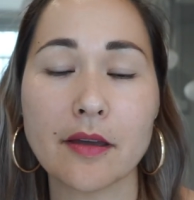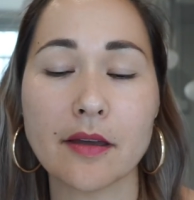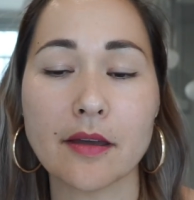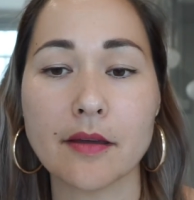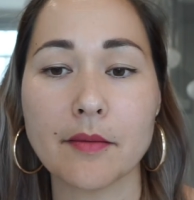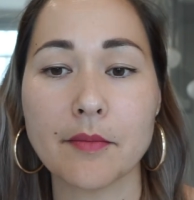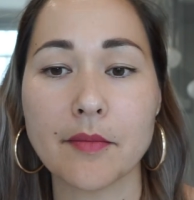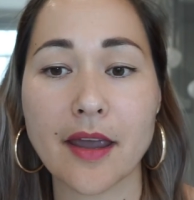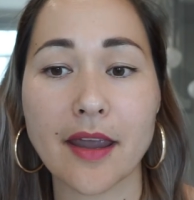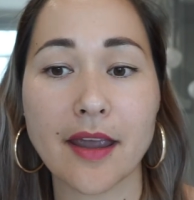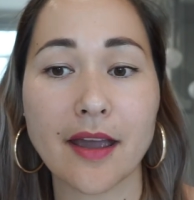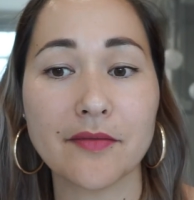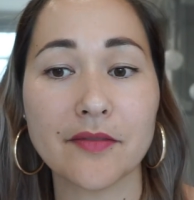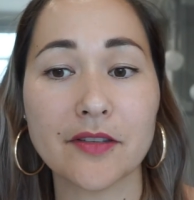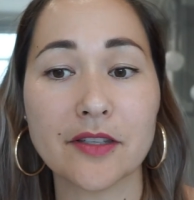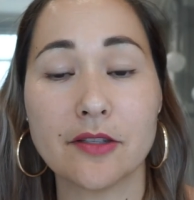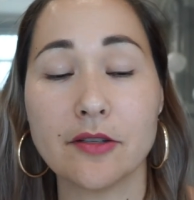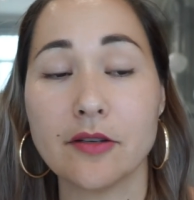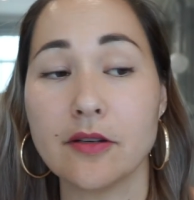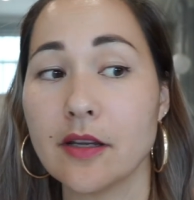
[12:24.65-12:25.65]
I have
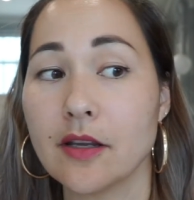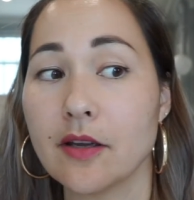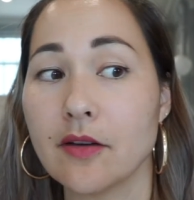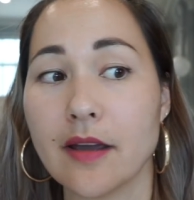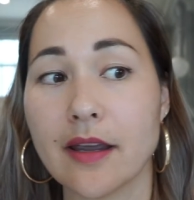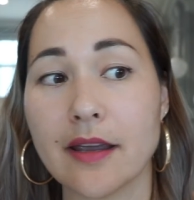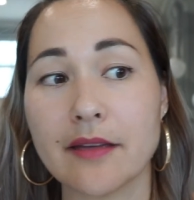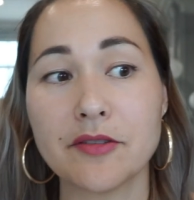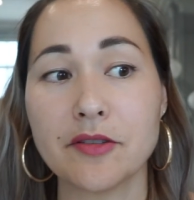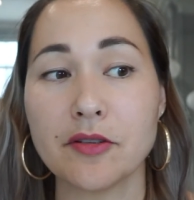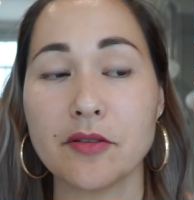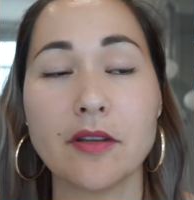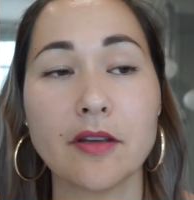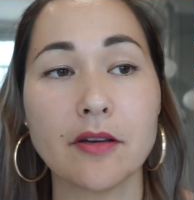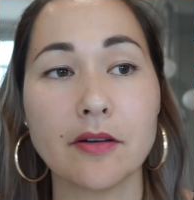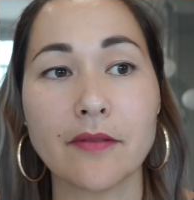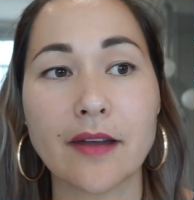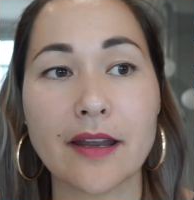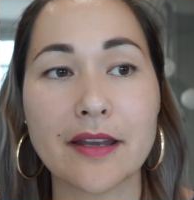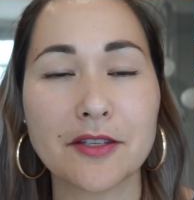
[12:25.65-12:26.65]
a studio, I have
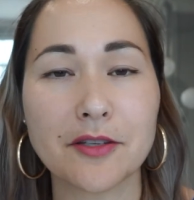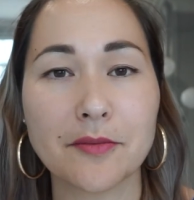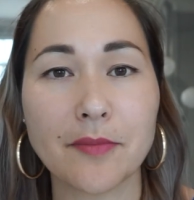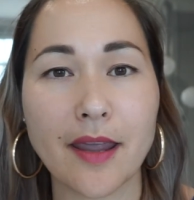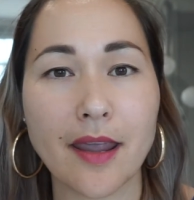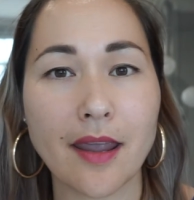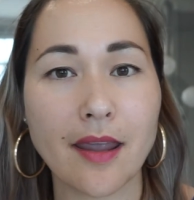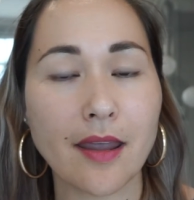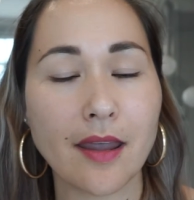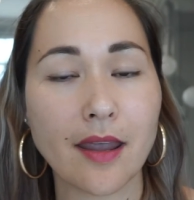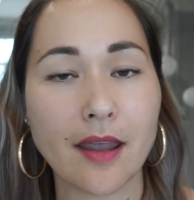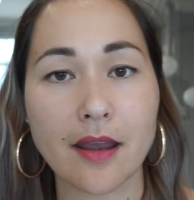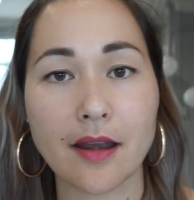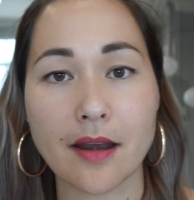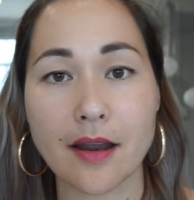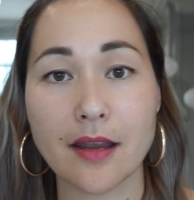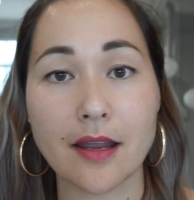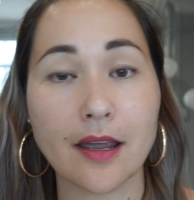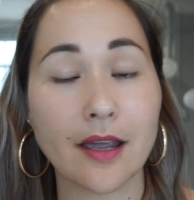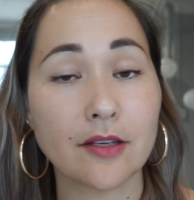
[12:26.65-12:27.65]
studio rent to pay, and
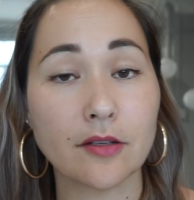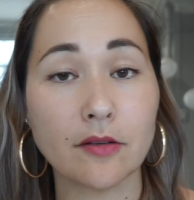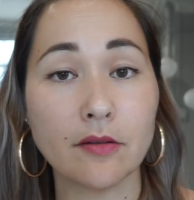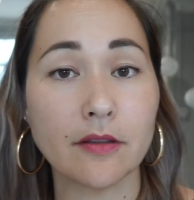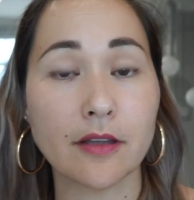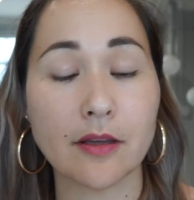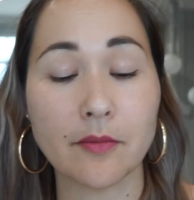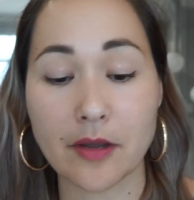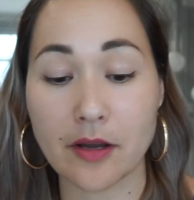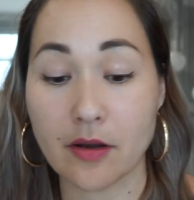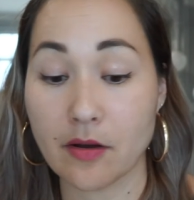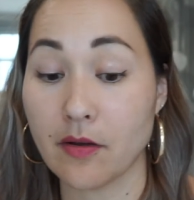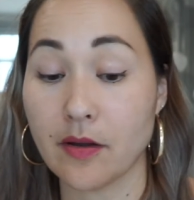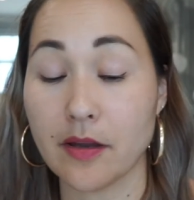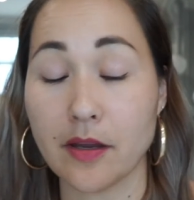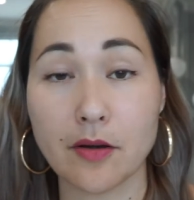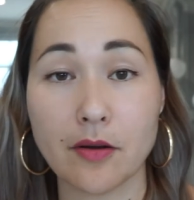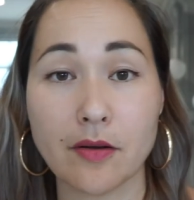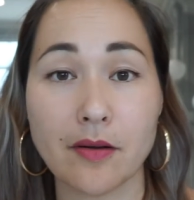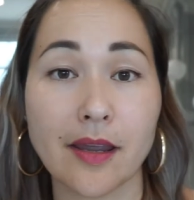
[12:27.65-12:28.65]
I told them, I go,
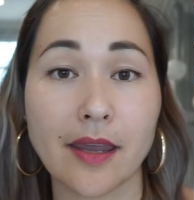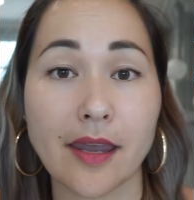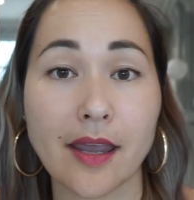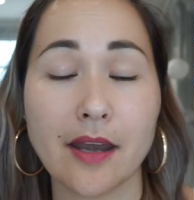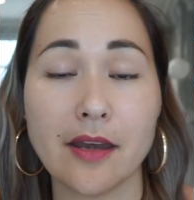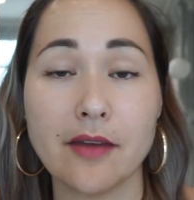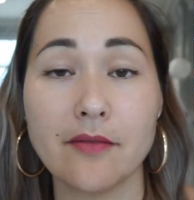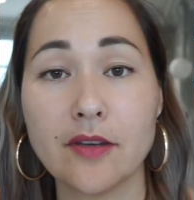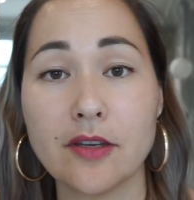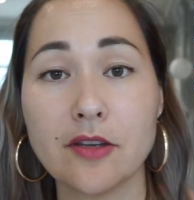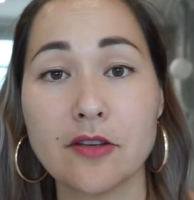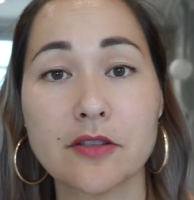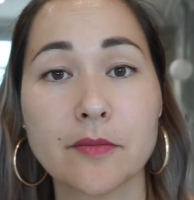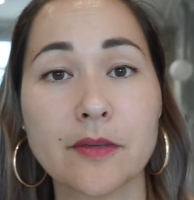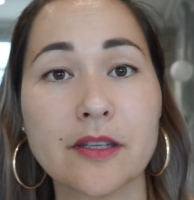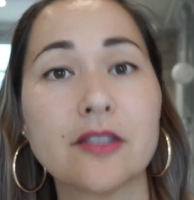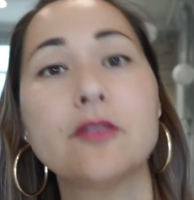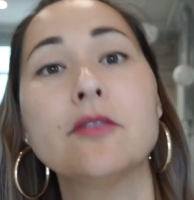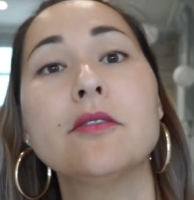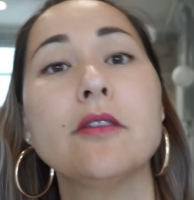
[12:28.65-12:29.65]
you know, I can't even use
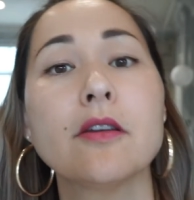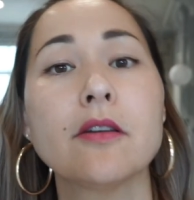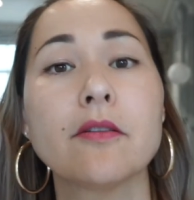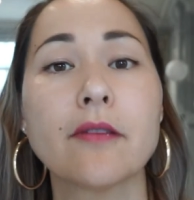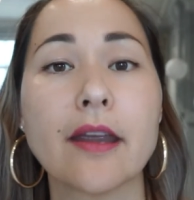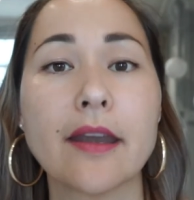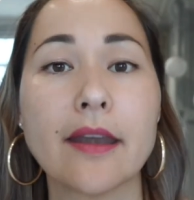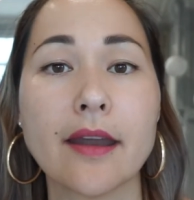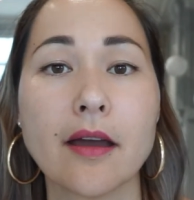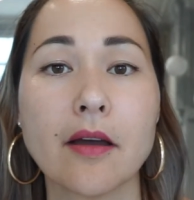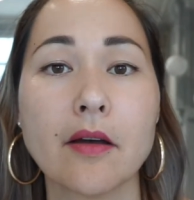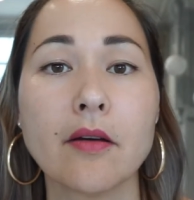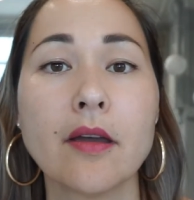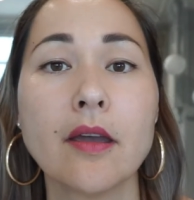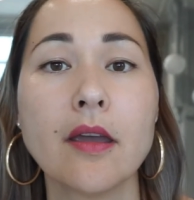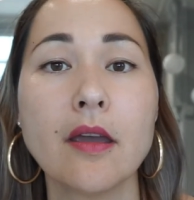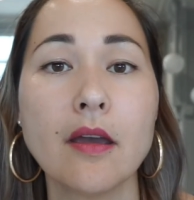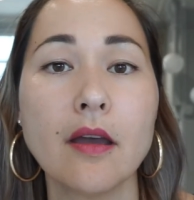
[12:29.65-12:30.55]
my studio right now.